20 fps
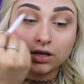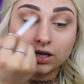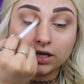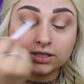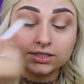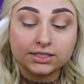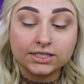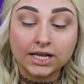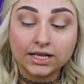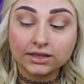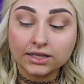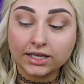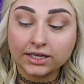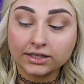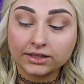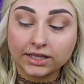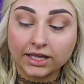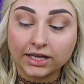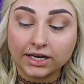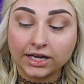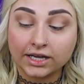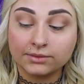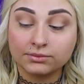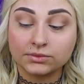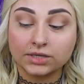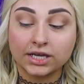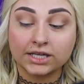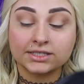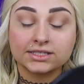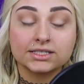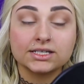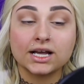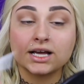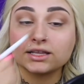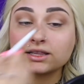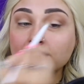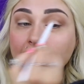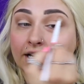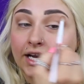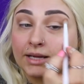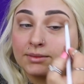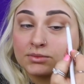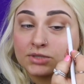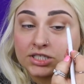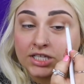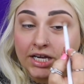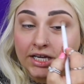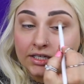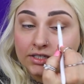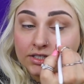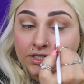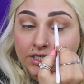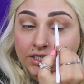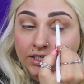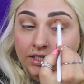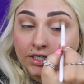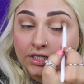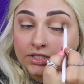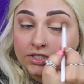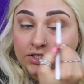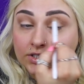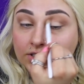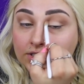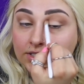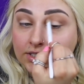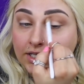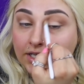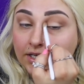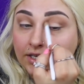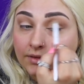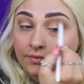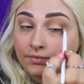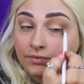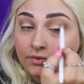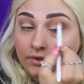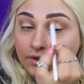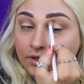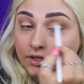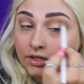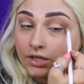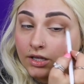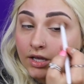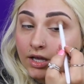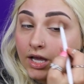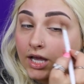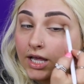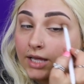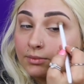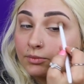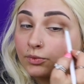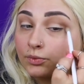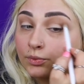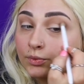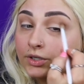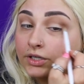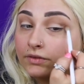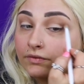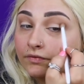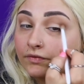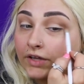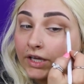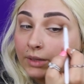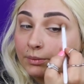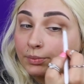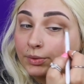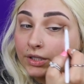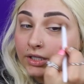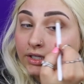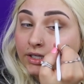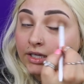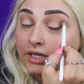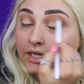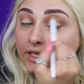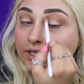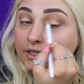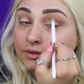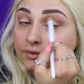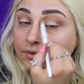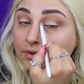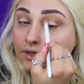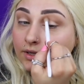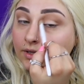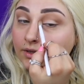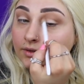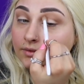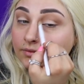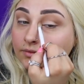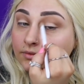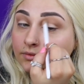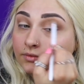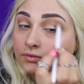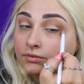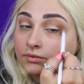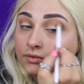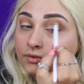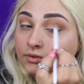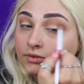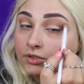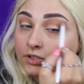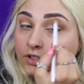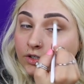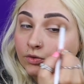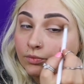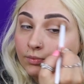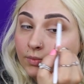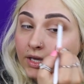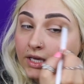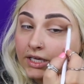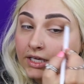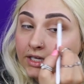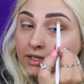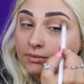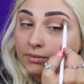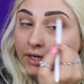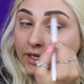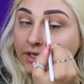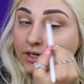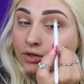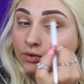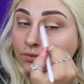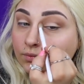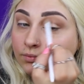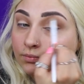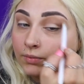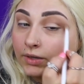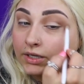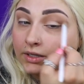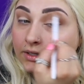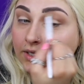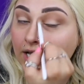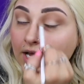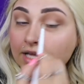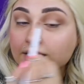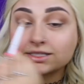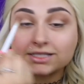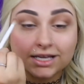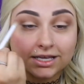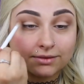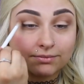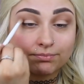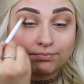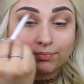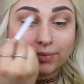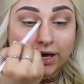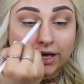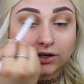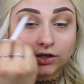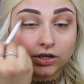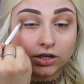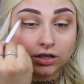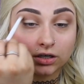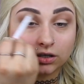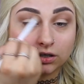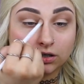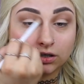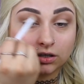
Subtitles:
it's not that I'm changing, it's just that I'm revamping and, you know, making my content better.